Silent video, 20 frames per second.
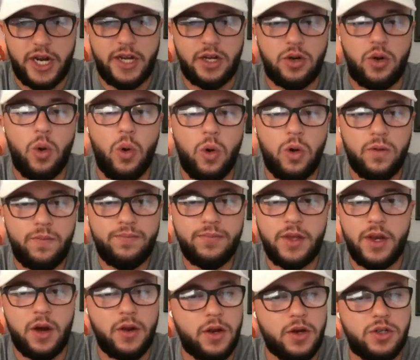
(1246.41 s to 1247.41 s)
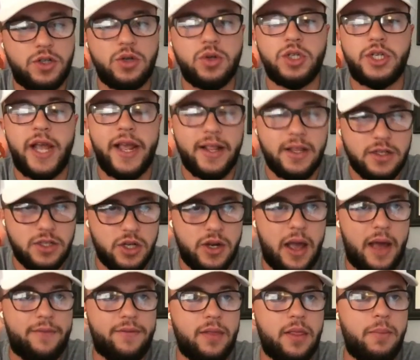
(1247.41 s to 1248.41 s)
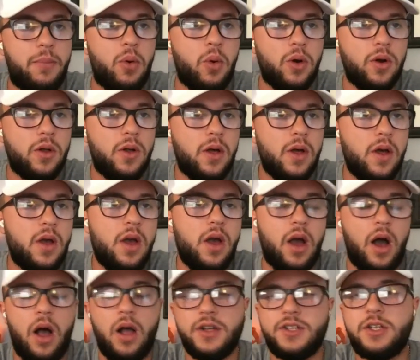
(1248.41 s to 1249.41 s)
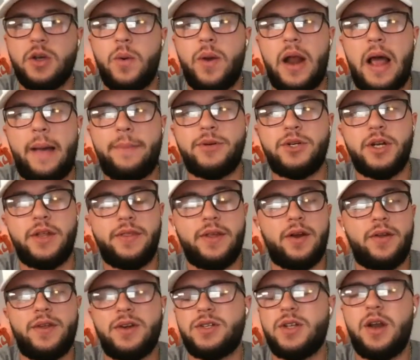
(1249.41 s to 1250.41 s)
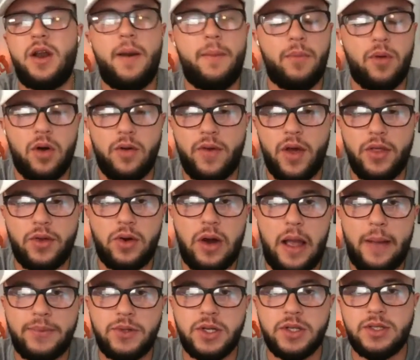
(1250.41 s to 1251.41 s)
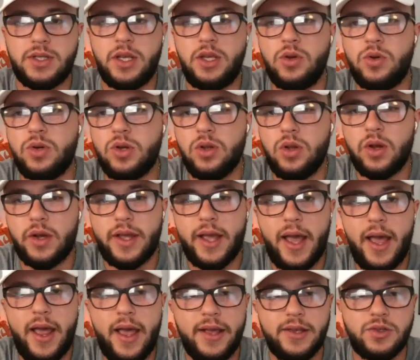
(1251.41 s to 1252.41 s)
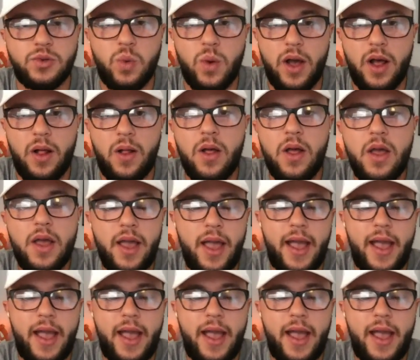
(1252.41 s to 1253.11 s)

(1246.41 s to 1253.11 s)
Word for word: Jaden Gould, you know your two Jadens you got from the portal, also an option in there. There's a number of other options that you could look at as well.